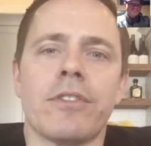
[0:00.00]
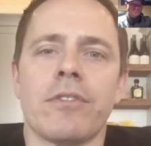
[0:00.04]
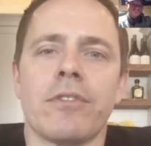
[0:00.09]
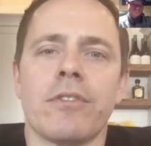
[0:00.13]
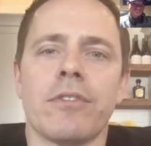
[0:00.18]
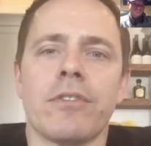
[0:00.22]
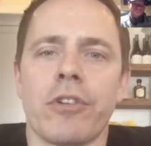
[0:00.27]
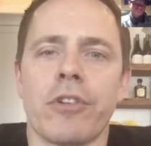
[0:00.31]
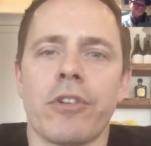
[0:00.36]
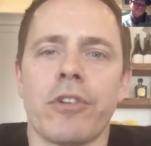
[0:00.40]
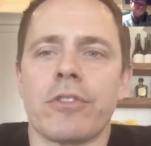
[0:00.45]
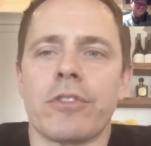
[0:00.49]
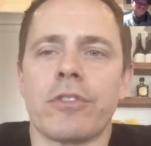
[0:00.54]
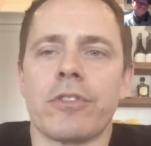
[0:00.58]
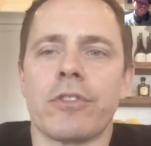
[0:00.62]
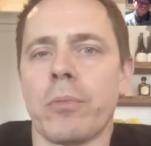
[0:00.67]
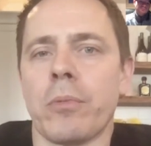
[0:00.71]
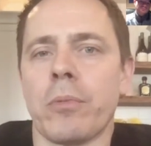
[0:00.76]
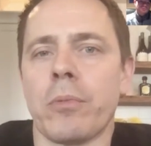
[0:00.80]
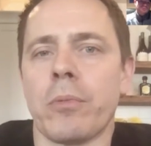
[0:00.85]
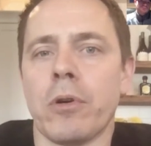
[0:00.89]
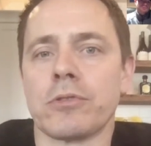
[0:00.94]
first and
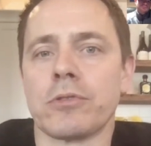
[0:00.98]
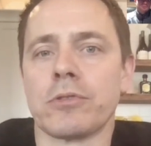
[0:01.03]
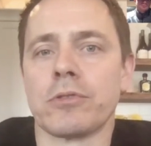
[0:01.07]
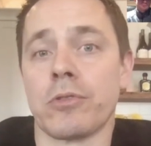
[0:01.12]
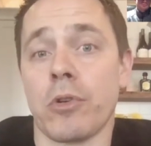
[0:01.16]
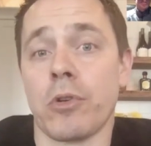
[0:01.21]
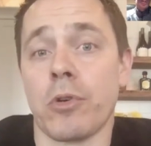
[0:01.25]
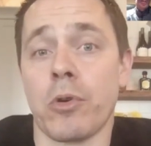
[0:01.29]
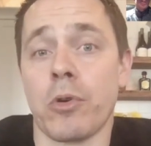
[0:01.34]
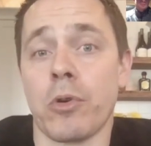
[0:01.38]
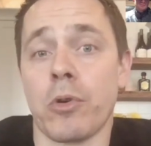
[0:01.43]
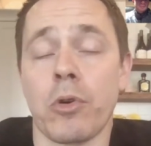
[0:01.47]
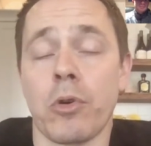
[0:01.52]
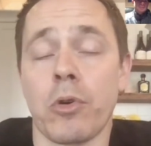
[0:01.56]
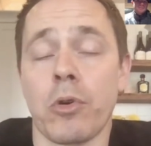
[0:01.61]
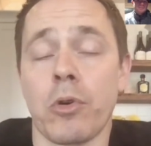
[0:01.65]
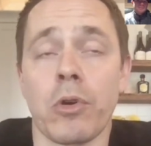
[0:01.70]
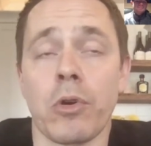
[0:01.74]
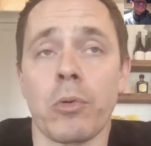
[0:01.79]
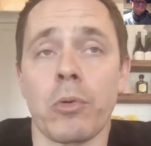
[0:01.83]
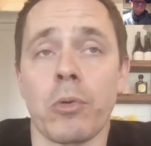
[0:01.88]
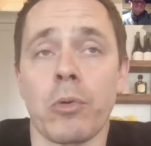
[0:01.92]
foremost,
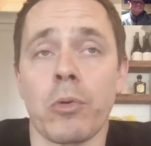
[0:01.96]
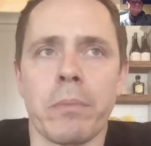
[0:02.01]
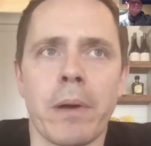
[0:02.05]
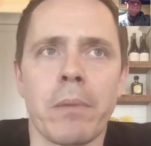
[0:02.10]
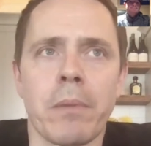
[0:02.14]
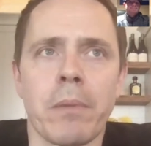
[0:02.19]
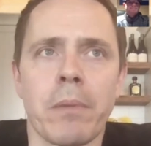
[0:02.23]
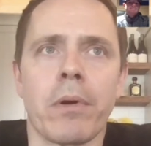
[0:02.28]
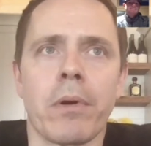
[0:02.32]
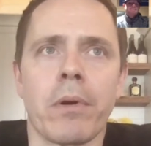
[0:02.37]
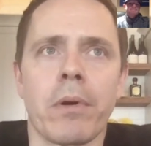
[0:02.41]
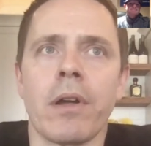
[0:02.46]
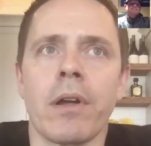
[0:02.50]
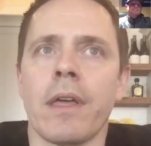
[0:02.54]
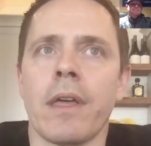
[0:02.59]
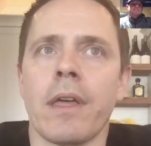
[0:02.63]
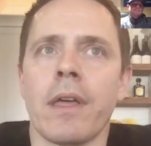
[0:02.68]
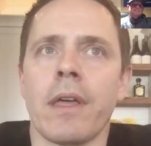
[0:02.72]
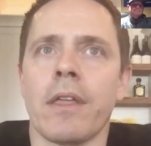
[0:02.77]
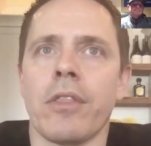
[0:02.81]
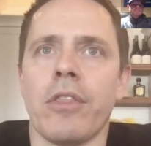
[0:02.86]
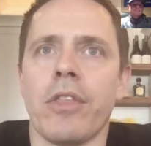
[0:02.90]
or remember
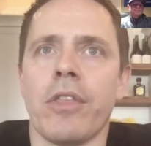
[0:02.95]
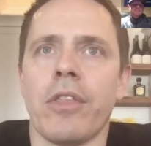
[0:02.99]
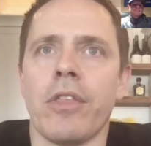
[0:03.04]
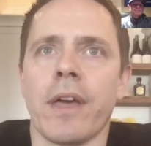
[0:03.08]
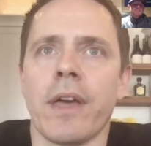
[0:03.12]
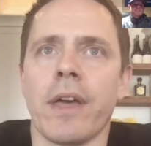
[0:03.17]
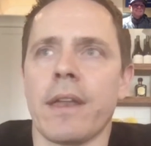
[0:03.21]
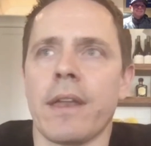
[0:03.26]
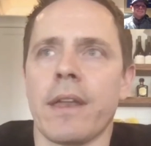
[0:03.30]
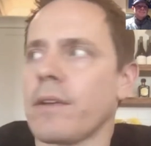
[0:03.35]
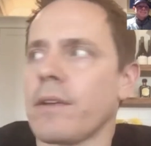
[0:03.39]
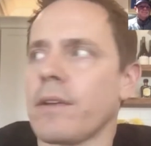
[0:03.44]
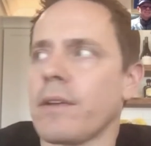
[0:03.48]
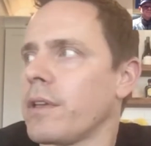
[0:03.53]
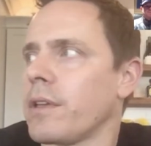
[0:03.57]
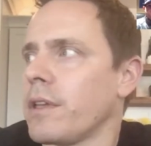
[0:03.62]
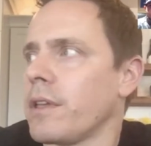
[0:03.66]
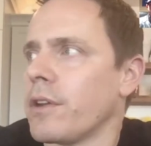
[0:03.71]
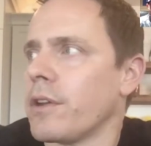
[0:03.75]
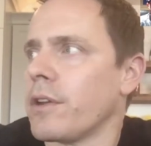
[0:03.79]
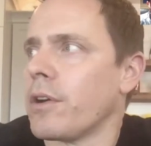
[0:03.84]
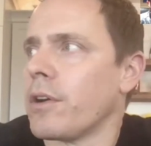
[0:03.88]
that
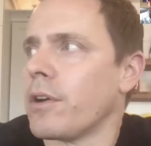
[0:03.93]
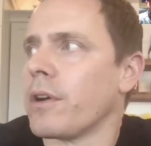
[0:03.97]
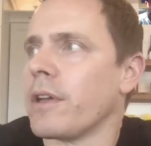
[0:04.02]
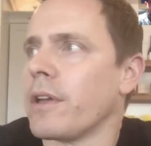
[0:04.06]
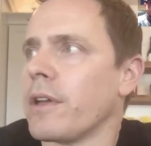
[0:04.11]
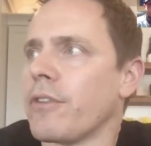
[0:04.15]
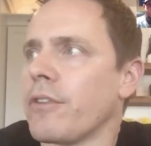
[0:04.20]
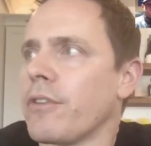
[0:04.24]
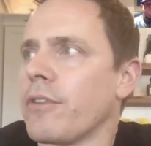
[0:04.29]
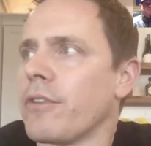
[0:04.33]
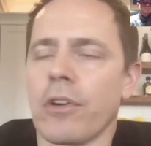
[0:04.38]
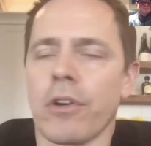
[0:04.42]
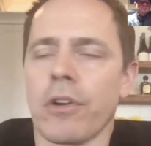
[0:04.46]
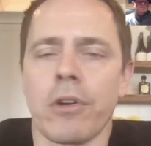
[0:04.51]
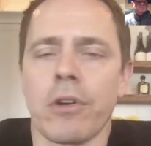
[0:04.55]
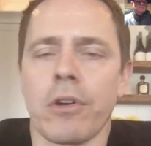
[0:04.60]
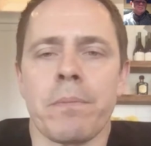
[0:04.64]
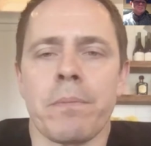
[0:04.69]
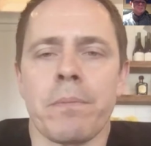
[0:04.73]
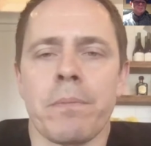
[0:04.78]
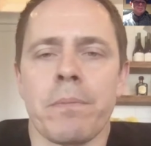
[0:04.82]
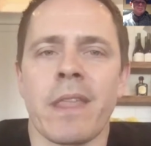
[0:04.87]

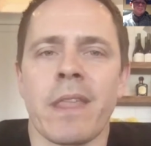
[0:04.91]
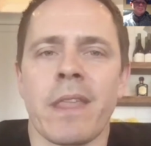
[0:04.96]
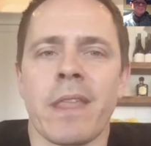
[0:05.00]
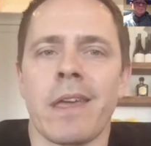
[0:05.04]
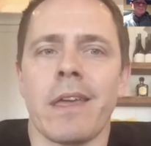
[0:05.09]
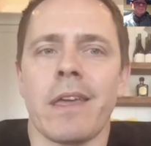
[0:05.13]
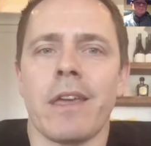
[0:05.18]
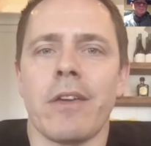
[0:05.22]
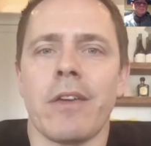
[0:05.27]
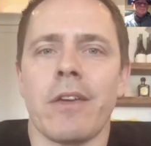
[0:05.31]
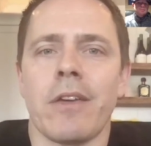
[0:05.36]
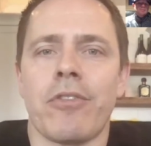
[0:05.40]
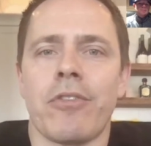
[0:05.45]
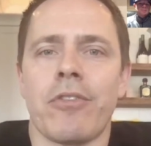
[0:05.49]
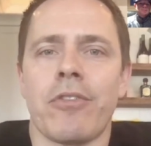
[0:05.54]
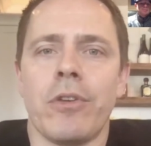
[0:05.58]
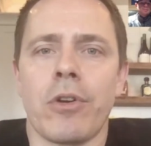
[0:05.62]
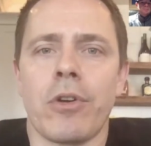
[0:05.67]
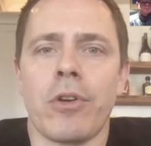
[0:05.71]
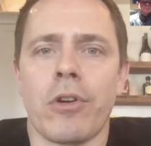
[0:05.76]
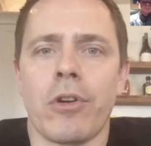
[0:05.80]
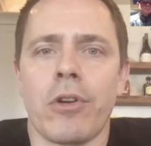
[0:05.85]
if
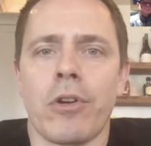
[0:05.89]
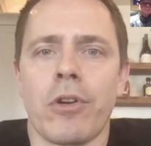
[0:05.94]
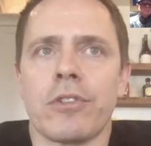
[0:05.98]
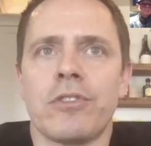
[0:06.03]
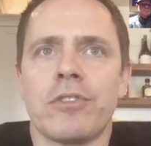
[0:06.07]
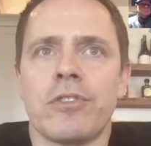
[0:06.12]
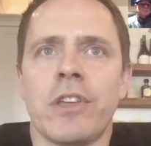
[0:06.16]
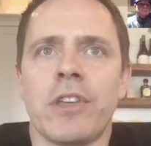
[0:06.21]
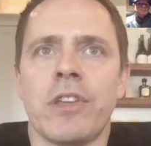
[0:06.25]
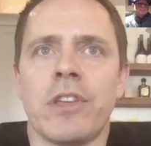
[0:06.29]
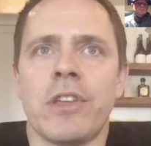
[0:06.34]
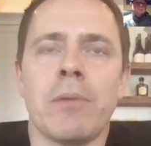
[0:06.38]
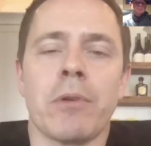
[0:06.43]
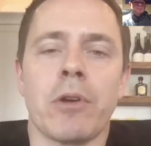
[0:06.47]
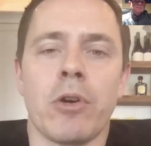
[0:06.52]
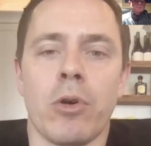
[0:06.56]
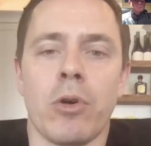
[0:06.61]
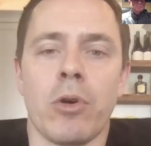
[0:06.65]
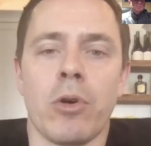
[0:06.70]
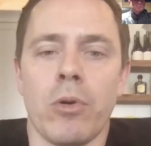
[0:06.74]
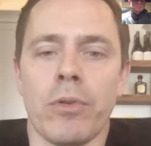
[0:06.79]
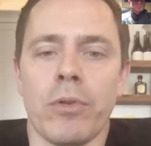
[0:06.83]
your team
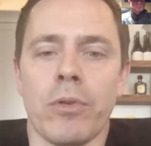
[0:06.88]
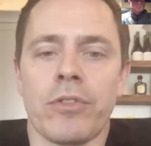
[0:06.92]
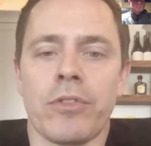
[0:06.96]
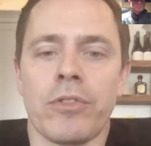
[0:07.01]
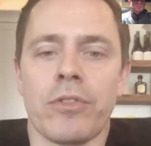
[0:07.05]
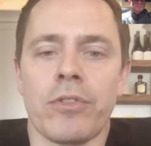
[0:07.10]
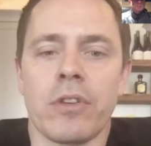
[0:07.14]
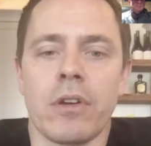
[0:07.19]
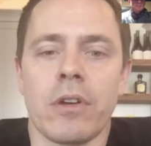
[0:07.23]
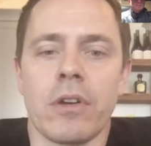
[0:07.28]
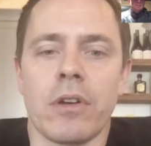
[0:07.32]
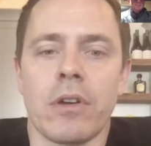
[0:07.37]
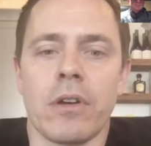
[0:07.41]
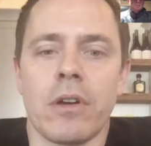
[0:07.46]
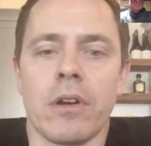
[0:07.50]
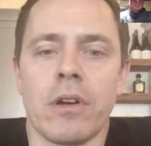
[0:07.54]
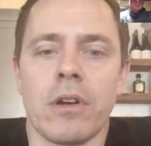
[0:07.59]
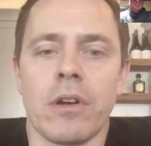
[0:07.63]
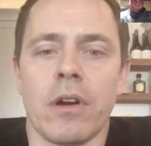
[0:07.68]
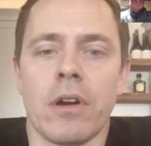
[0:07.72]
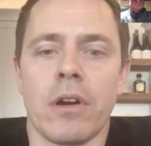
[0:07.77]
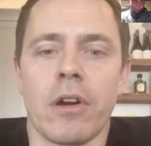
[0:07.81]
goals
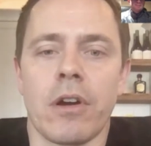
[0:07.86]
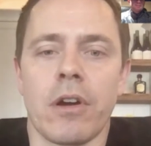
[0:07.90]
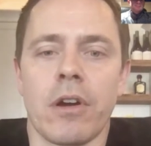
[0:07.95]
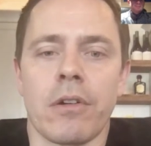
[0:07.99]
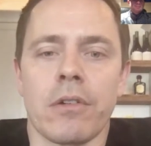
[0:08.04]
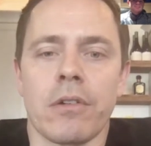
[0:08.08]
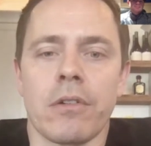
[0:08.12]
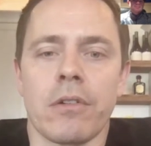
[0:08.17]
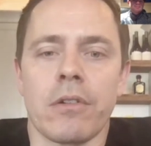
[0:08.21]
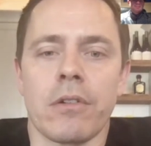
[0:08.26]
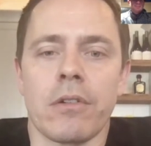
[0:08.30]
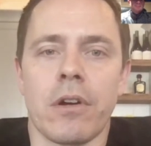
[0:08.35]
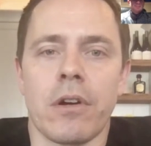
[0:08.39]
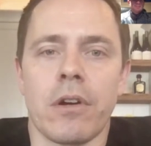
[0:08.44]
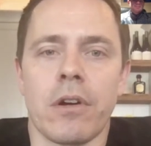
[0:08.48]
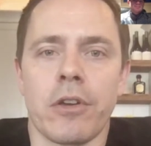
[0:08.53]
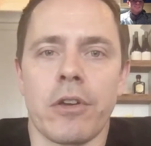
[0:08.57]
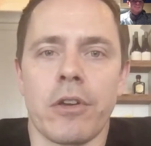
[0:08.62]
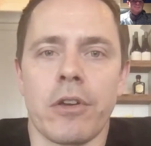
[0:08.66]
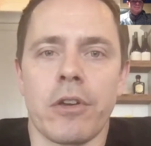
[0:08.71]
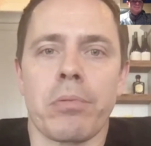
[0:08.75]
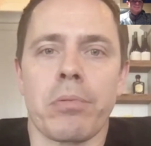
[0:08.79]
are
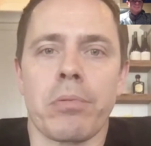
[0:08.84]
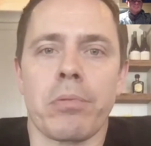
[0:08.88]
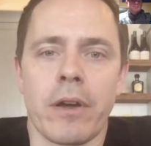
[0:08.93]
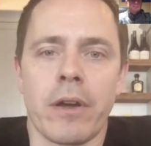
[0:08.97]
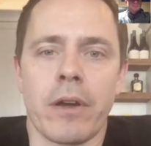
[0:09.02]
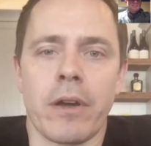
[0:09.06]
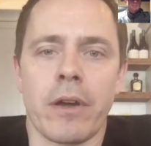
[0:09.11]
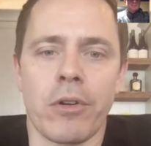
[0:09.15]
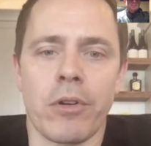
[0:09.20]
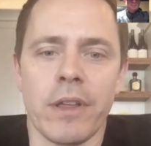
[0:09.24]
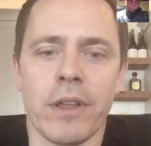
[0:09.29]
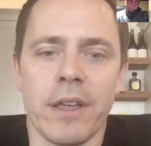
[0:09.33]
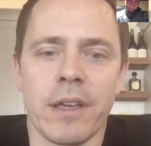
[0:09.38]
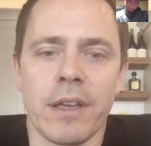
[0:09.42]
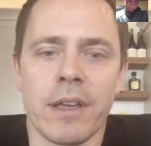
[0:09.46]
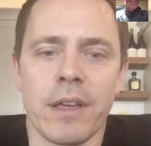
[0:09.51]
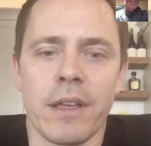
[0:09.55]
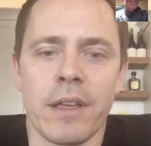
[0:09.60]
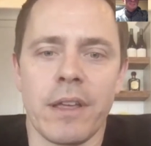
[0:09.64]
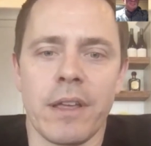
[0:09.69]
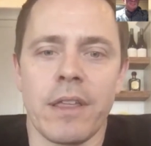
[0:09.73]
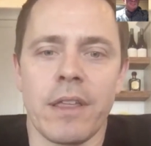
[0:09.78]
your priority,
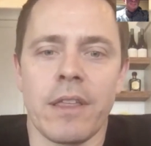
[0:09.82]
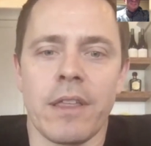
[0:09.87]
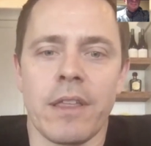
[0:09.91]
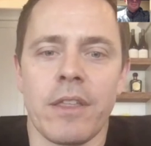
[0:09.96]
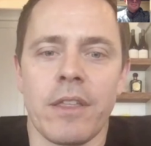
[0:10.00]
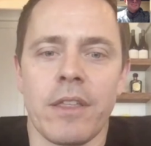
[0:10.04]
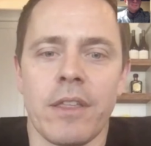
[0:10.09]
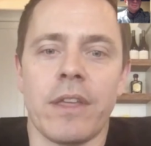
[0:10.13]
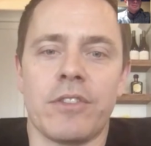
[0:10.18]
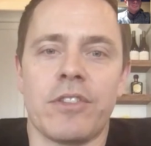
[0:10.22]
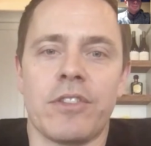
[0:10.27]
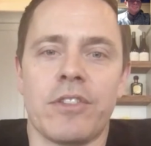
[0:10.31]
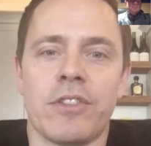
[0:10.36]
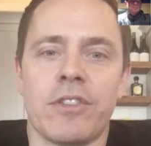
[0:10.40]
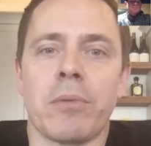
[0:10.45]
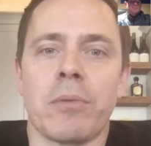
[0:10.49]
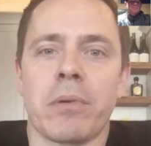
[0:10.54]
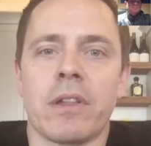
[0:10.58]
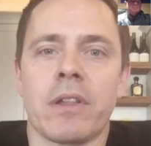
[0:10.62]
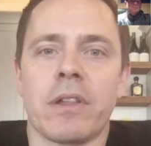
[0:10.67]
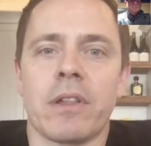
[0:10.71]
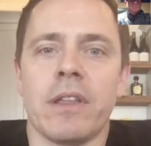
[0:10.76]
that
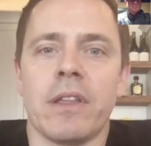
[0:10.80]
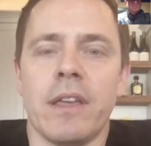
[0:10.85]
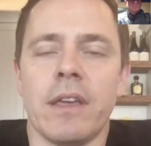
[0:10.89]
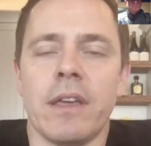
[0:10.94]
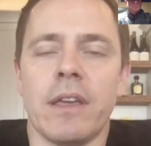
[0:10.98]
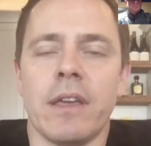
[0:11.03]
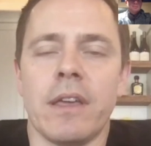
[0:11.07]
typically